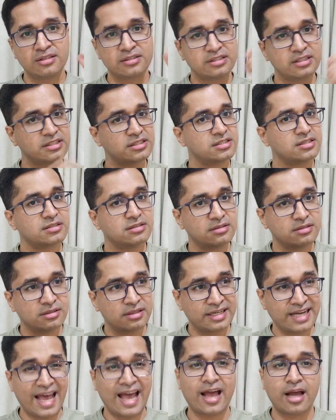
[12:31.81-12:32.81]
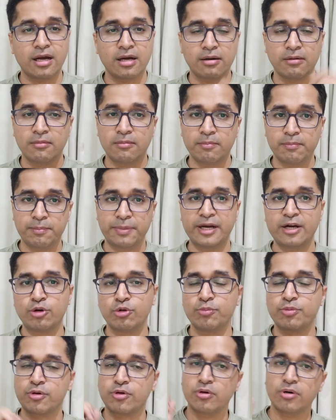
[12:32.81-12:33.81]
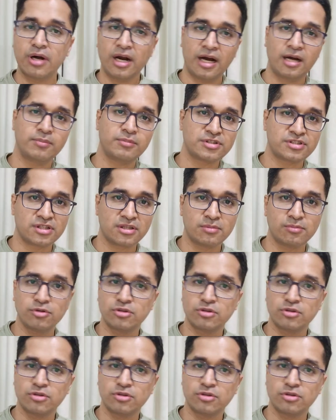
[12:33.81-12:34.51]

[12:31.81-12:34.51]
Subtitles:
Just tag Pay2Pro and Mr.